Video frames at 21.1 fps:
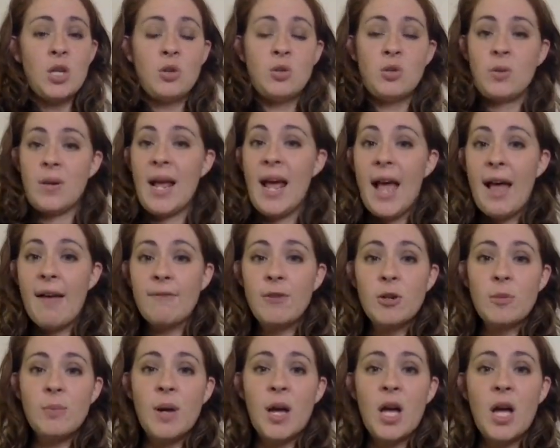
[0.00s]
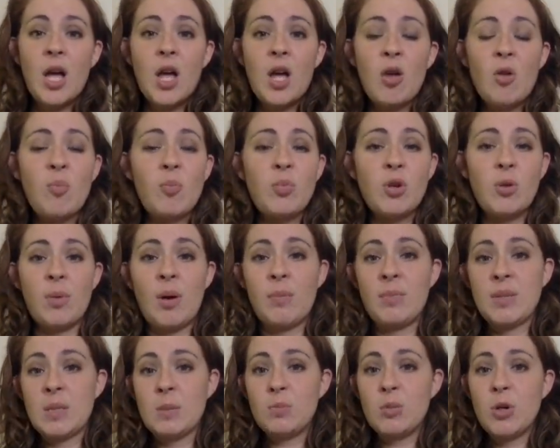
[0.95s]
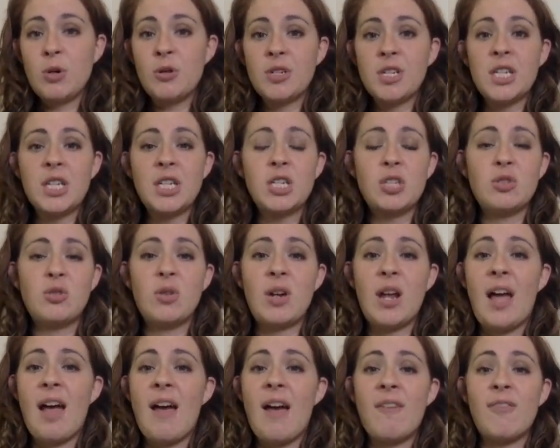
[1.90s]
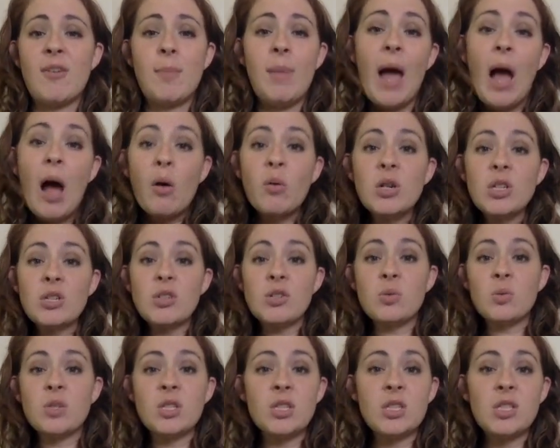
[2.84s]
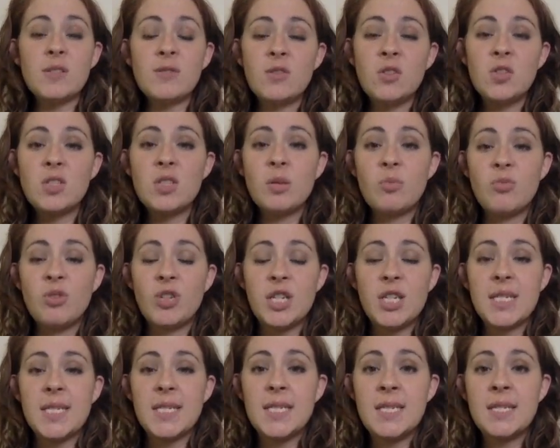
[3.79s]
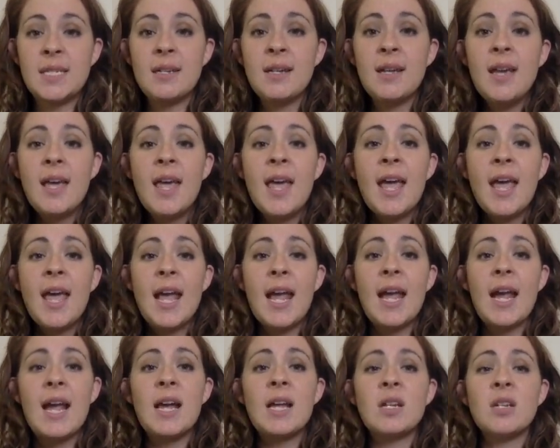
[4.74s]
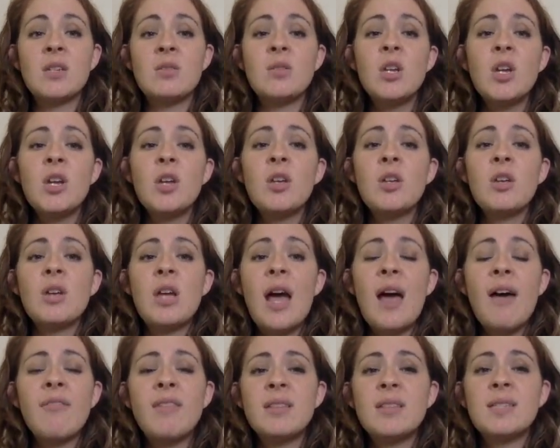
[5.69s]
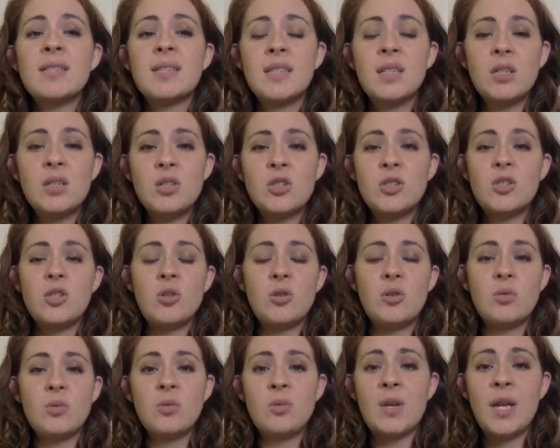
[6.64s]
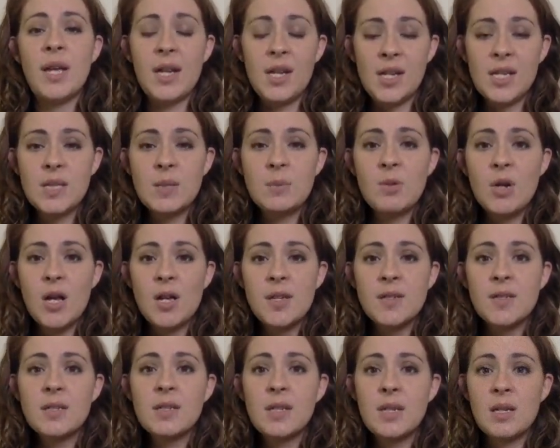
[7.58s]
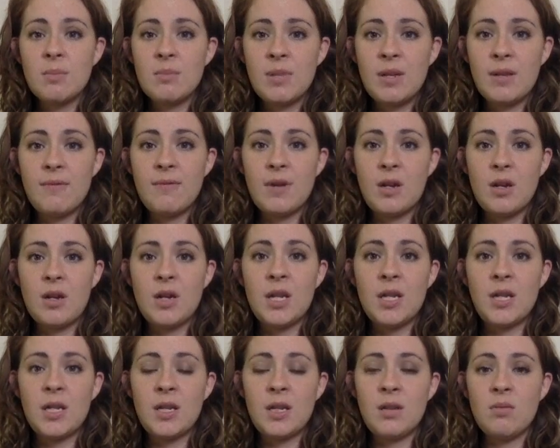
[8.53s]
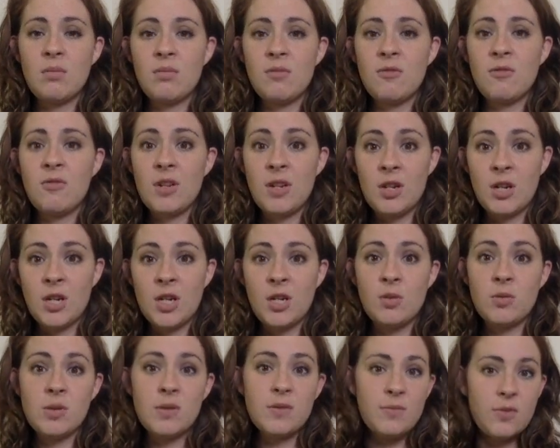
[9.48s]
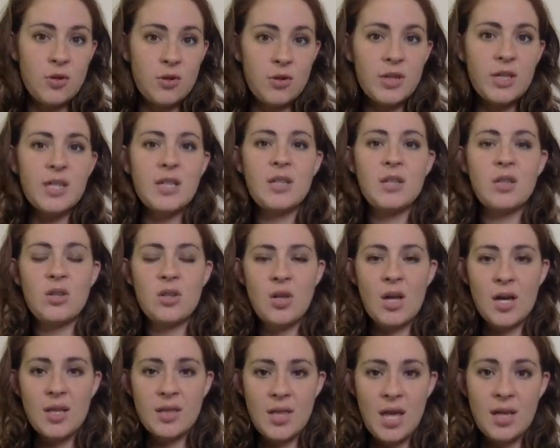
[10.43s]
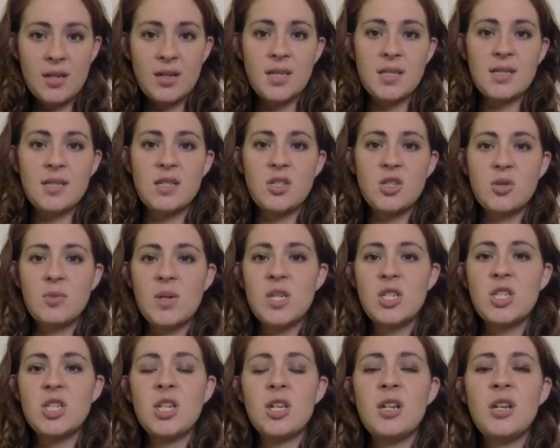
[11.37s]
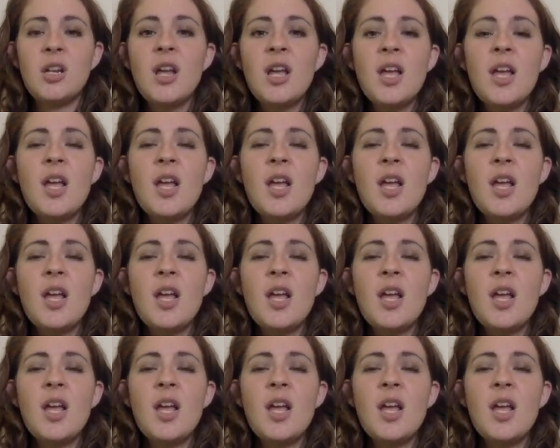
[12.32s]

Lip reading: don't have your pump is broken, you don't have a power source for some reason, and having the skill to hand express can be very, very useful in that kind of situation.